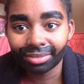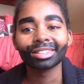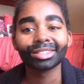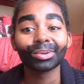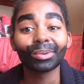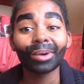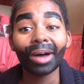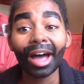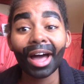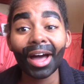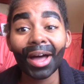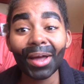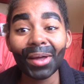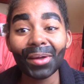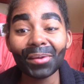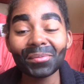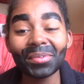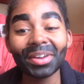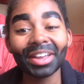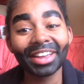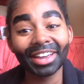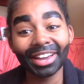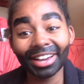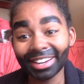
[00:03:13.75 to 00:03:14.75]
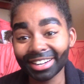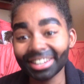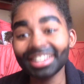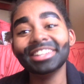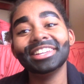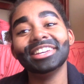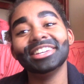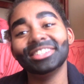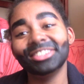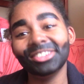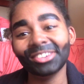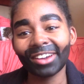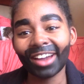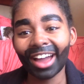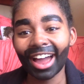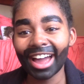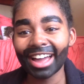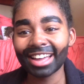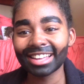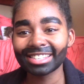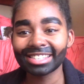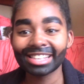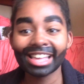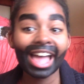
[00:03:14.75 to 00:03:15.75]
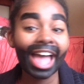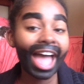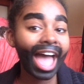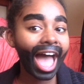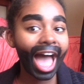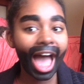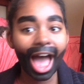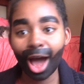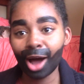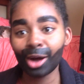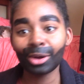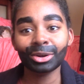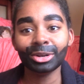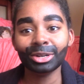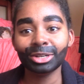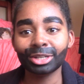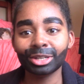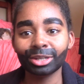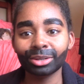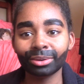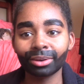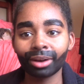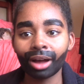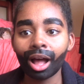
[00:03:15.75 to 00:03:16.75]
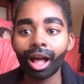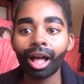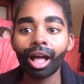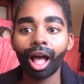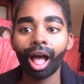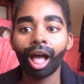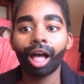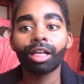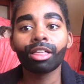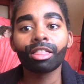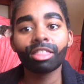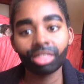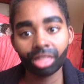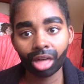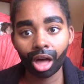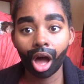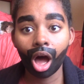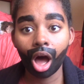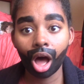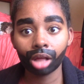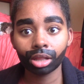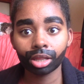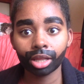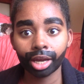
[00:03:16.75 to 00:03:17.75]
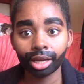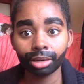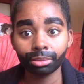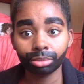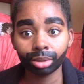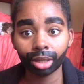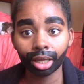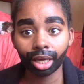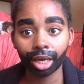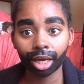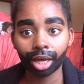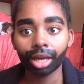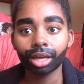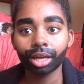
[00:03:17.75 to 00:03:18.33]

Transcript: So I'm gonna teach you guys how to do the hotline bling